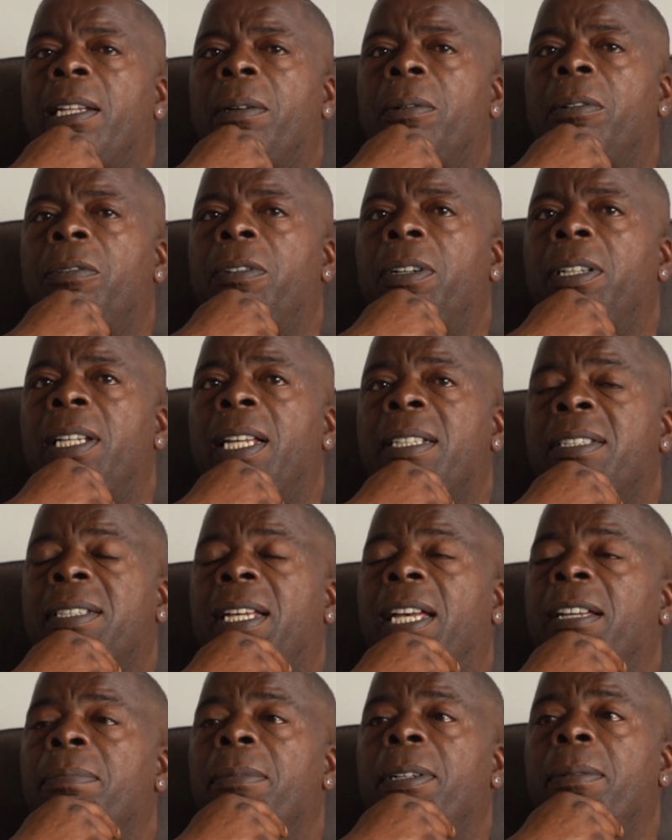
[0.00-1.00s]
They
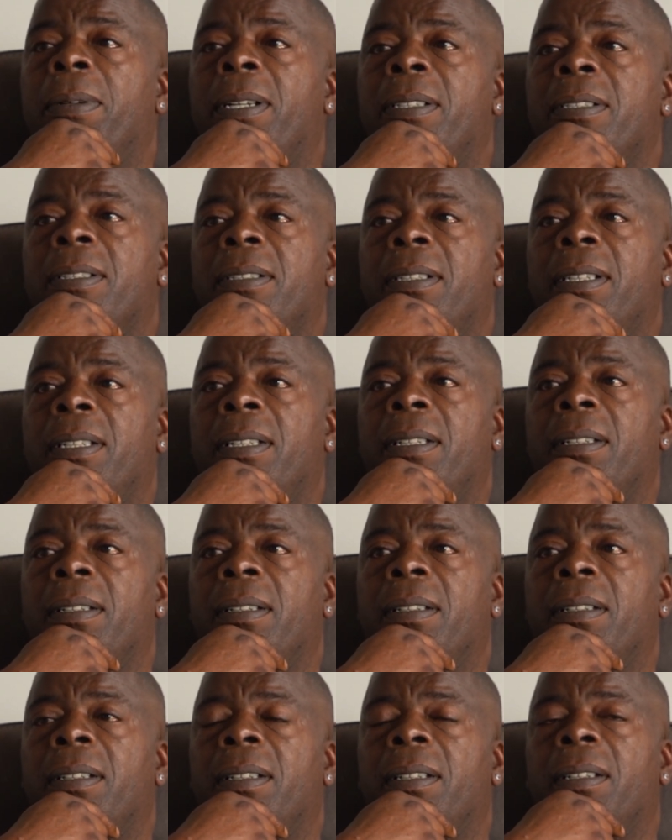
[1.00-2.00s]
saved me basically.
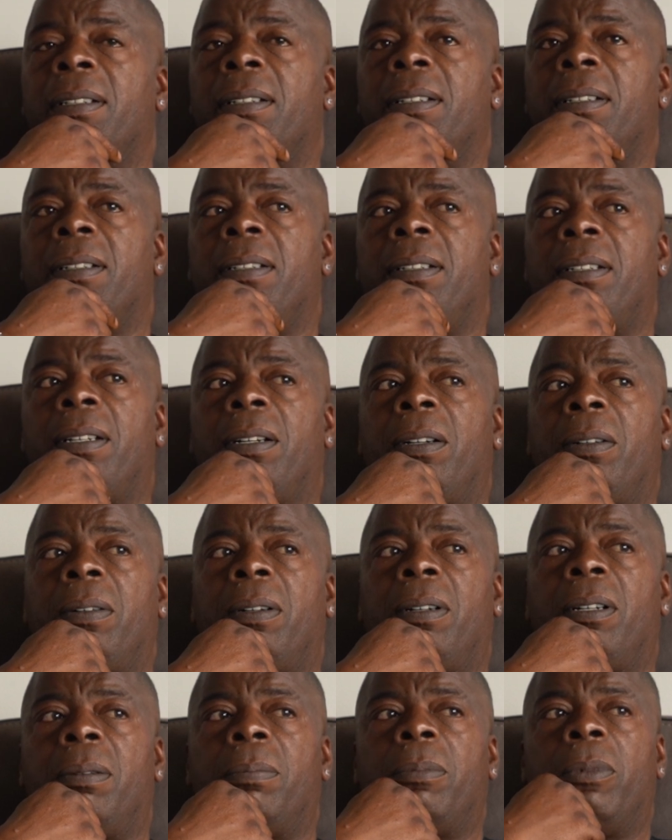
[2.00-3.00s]
You
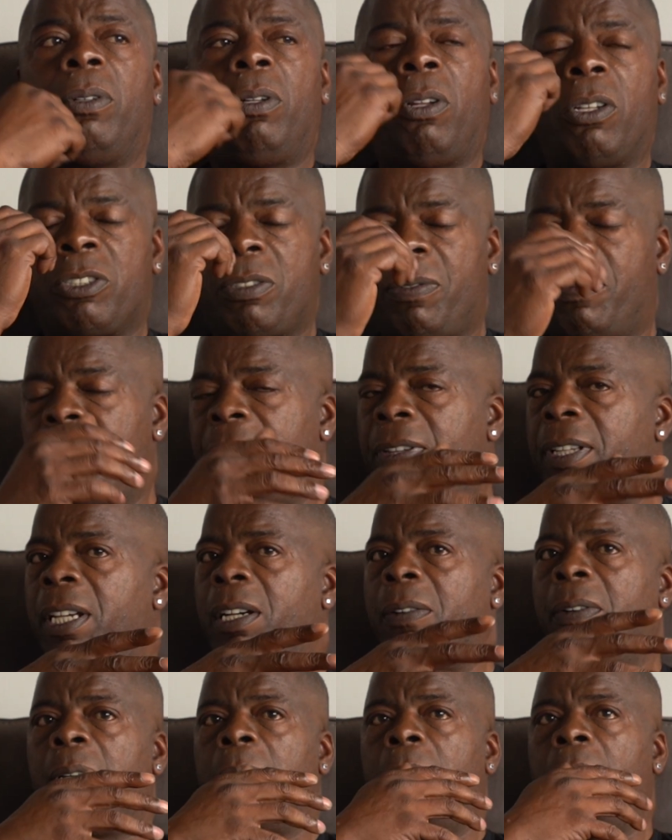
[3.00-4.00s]
know, lots of
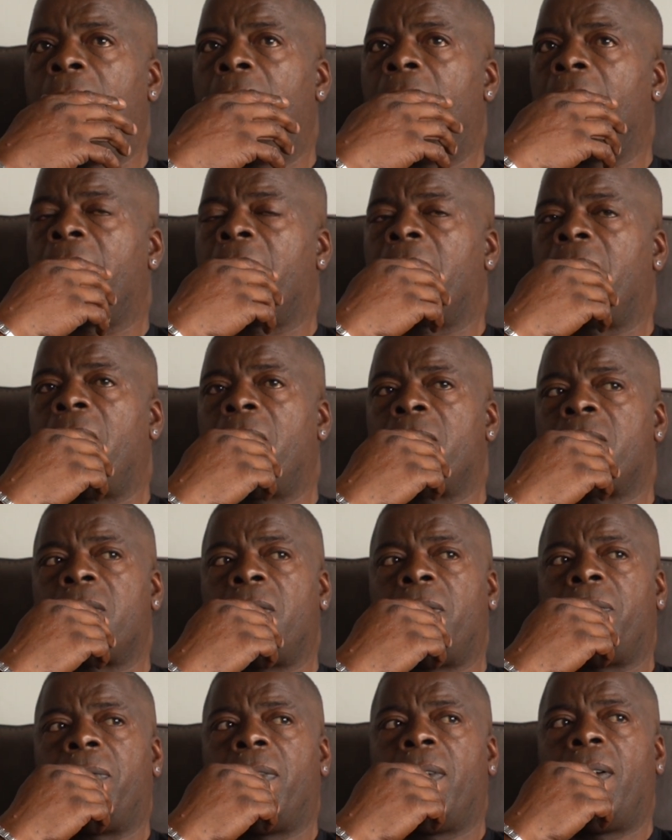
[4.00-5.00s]
theory work, lots
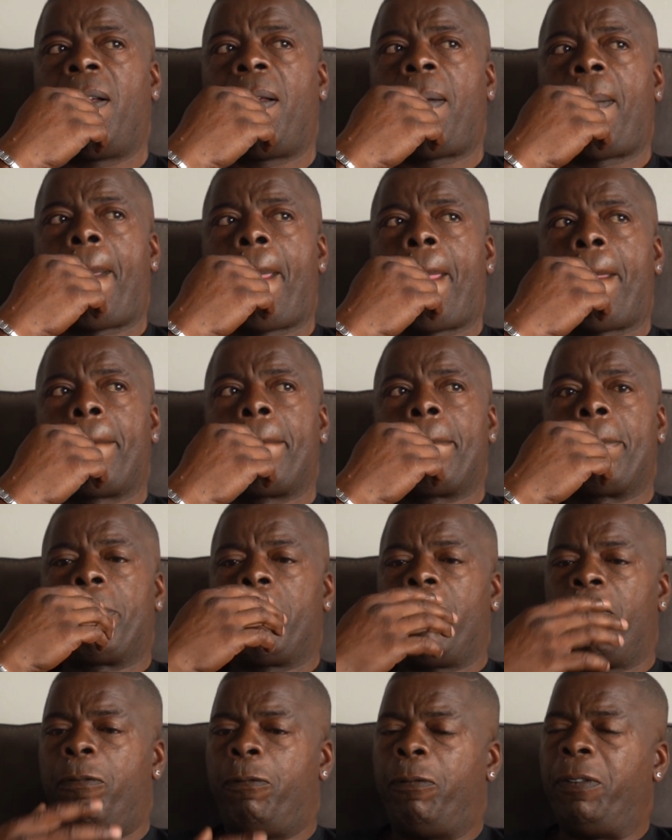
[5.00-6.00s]
of
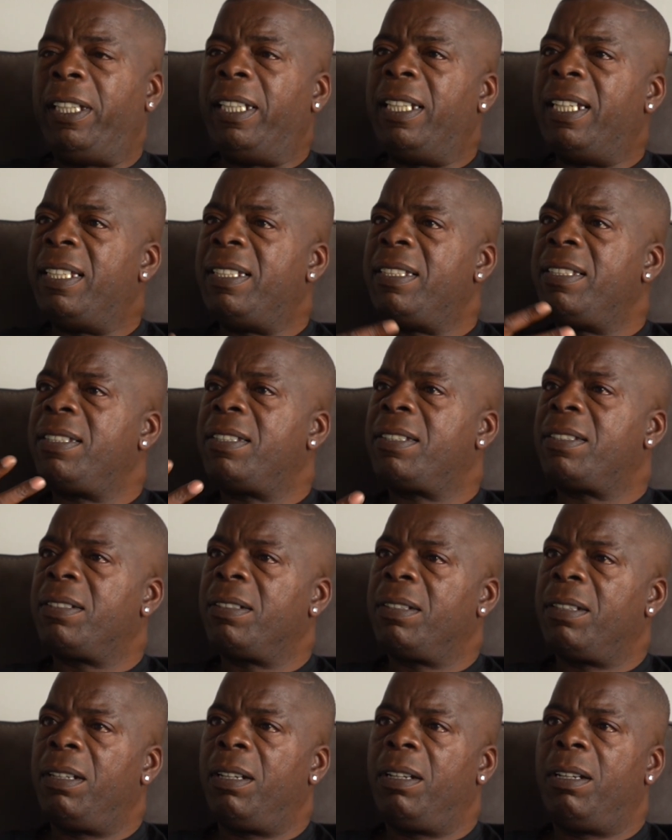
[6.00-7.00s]
feelings,
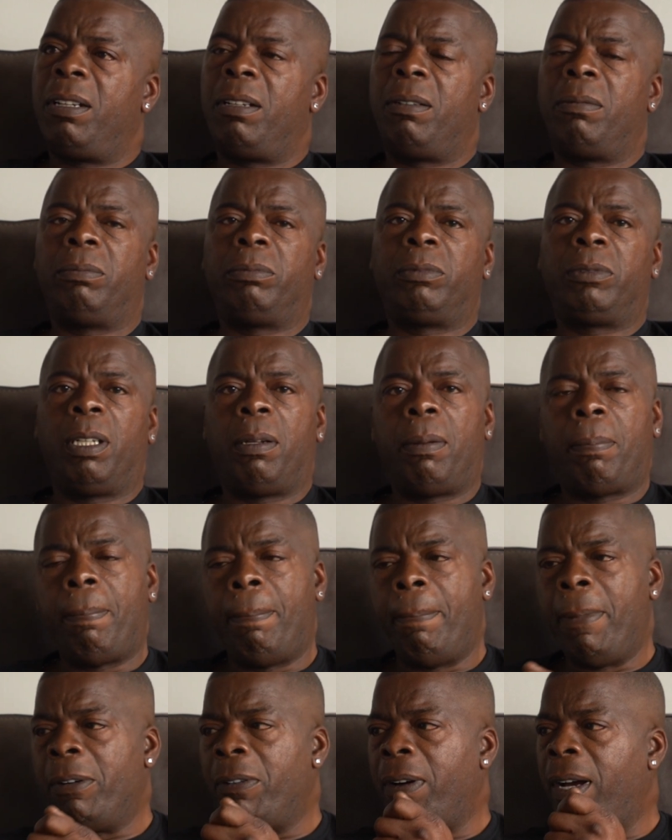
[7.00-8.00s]

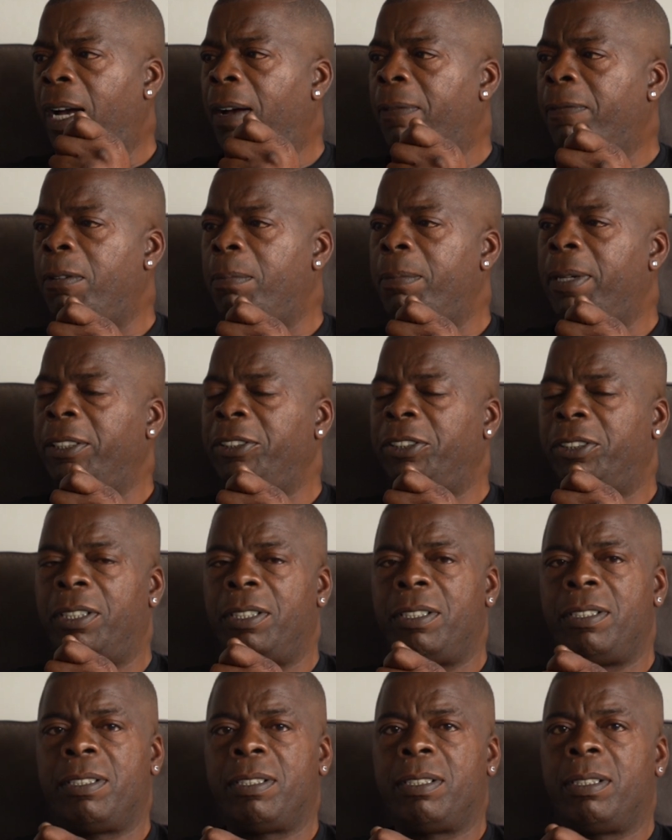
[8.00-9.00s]
mirror
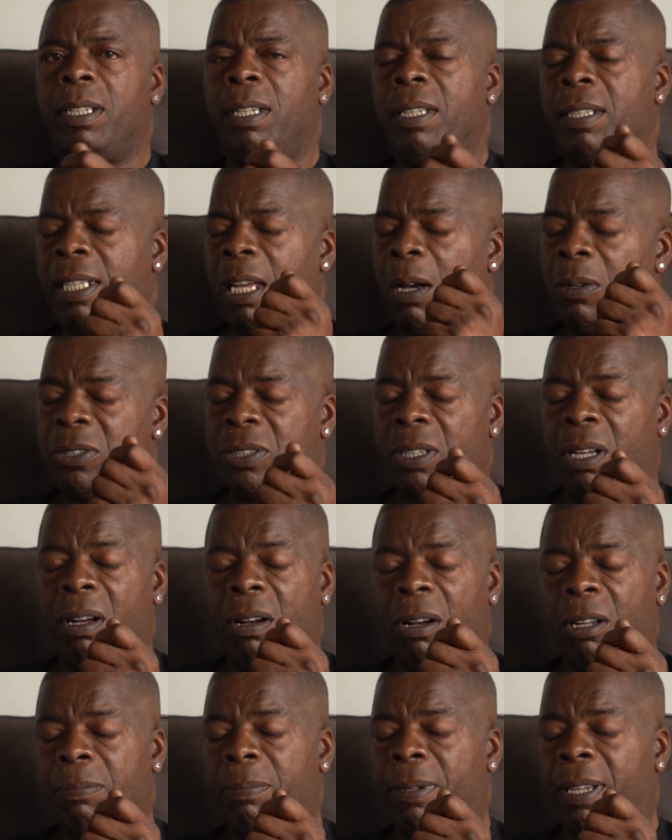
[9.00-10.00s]
affirmations. That was the
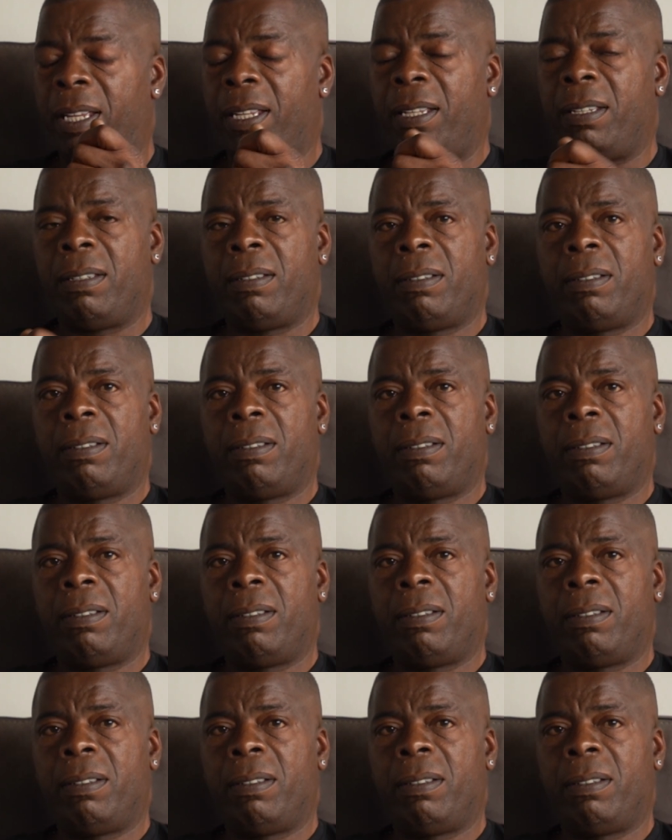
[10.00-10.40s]
hard bit.